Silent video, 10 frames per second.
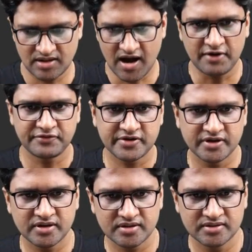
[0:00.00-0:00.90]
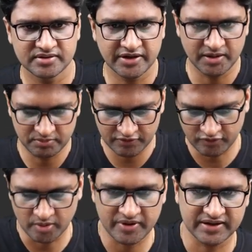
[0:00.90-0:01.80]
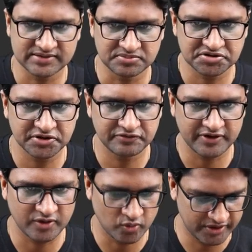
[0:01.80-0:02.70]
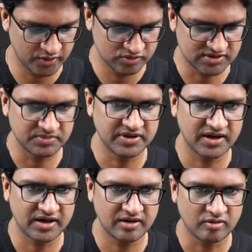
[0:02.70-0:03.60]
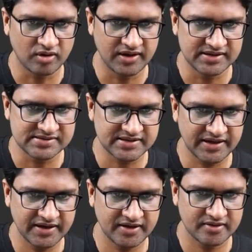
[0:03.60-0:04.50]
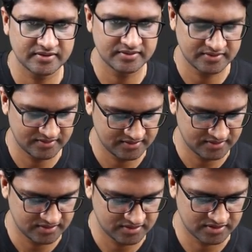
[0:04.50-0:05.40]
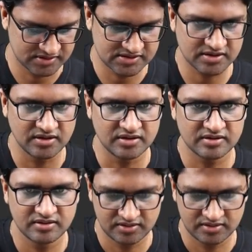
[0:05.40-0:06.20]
after the number format exception, if I go and do something called as int result